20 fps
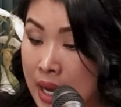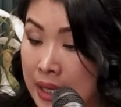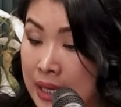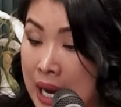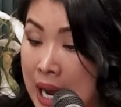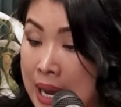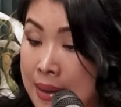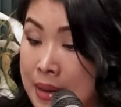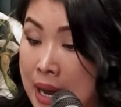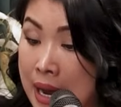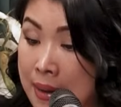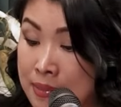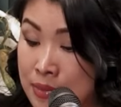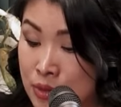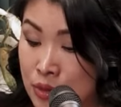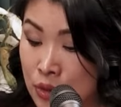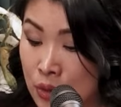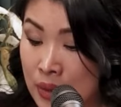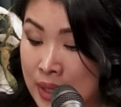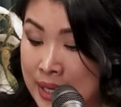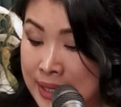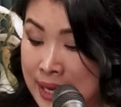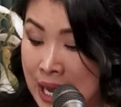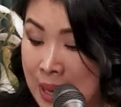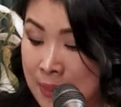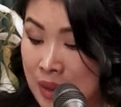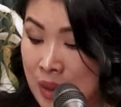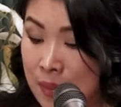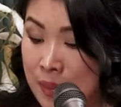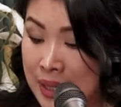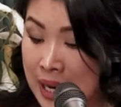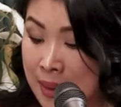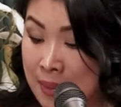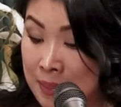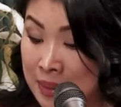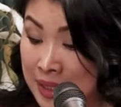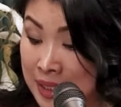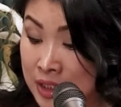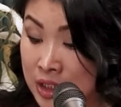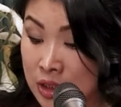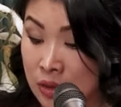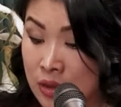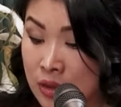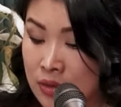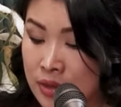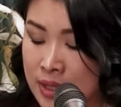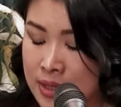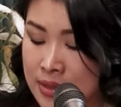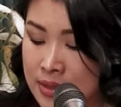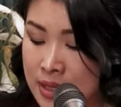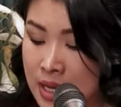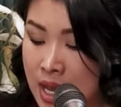I'm sorry, Gabby, but I'm gonna show you this.